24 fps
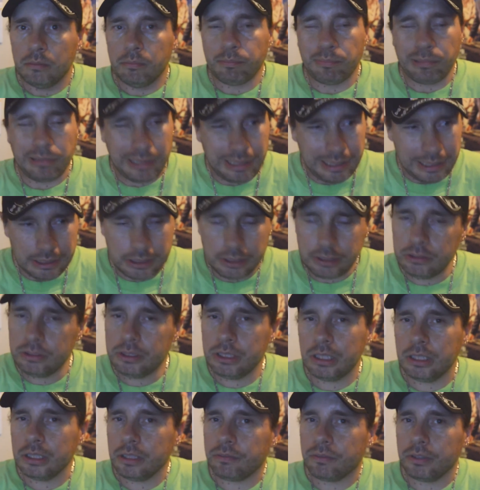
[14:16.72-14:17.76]
Please do
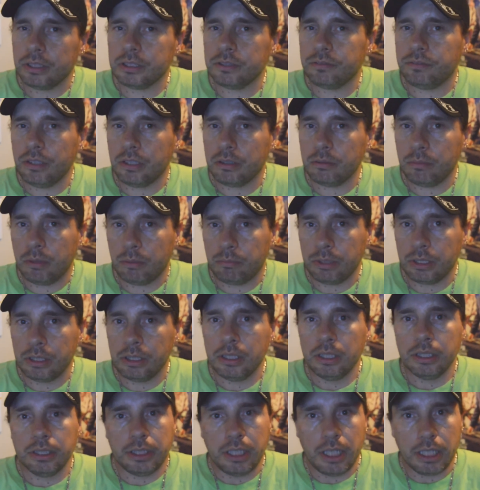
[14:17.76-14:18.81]
tell your friends and family about me.
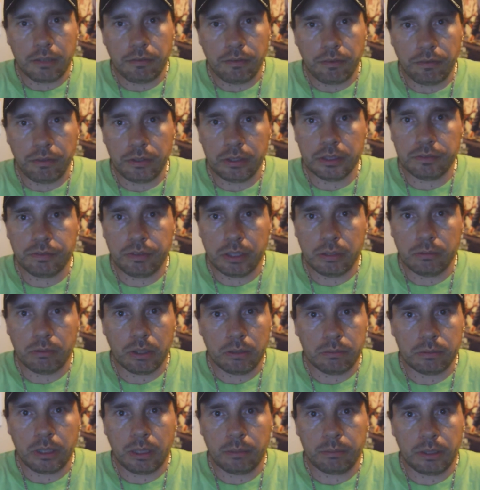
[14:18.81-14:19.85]
Thank you for viewing this video,
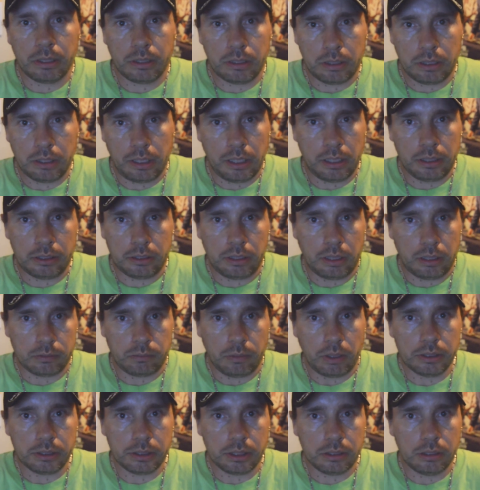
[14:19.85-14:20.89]
whatever time of the day you guys
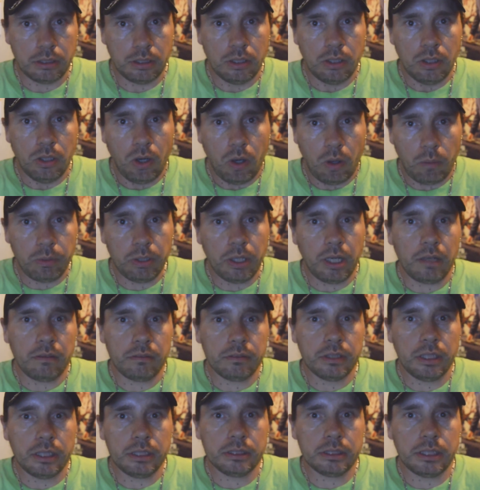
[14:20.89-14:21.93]
watch it. Hope you have a
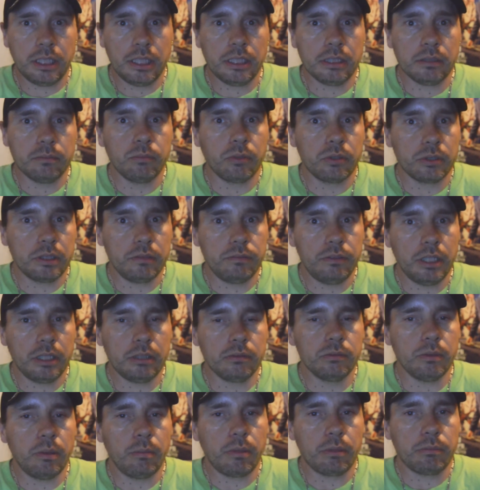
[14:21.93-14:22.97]
nice day, morning, night.
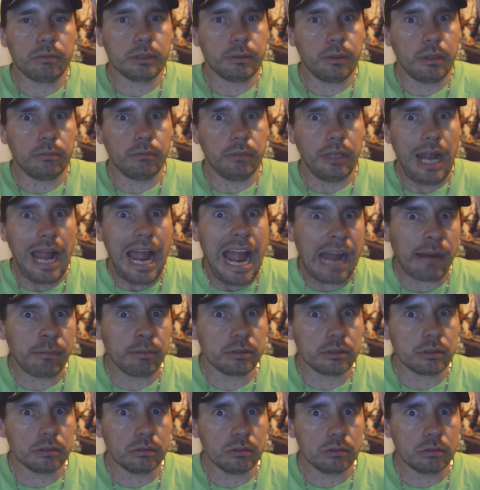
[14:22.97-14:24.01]
Remember, it's better to be
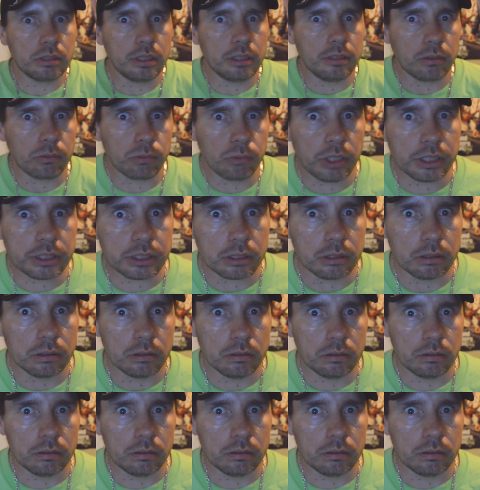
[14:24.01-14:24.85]
Aboriginal than original.